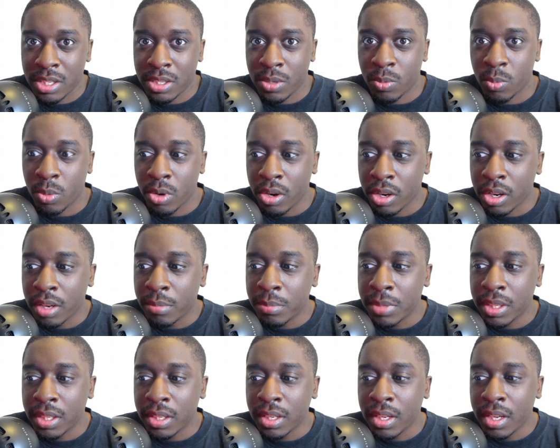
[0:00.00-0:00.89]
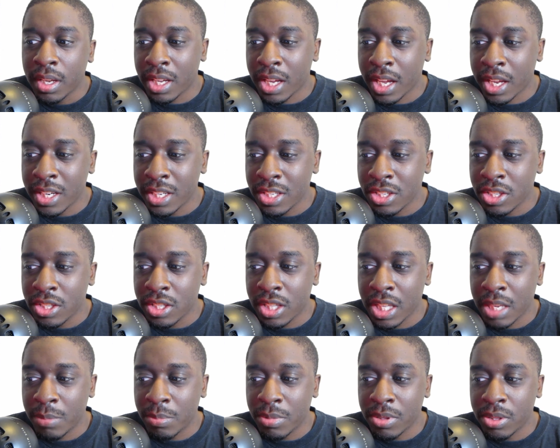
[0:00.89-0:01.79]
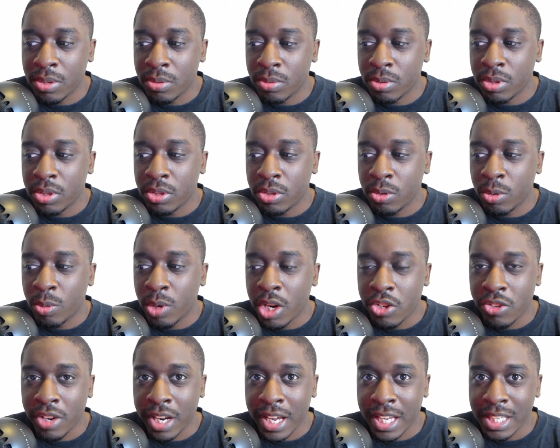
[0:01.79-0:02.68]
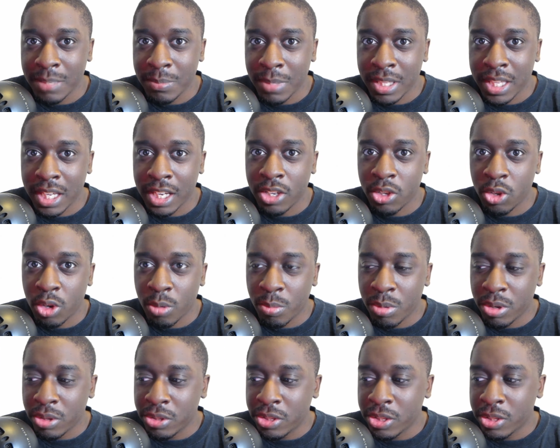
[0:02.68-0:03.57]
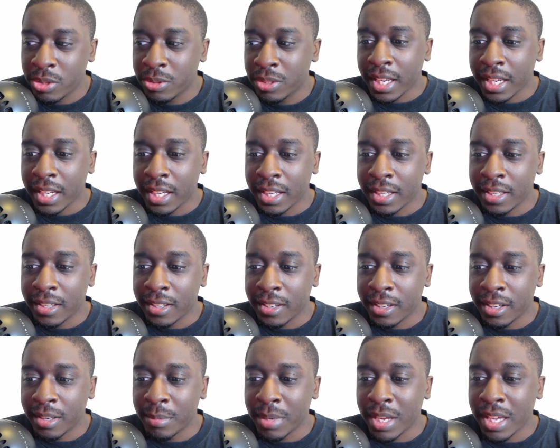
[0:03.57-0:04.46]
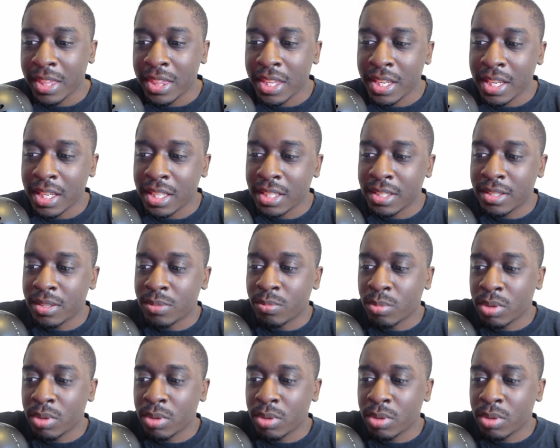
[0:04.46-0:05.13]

doesn't work on me. I don't just sleep with you. You want to try asking me like a normal adult? And I think it's just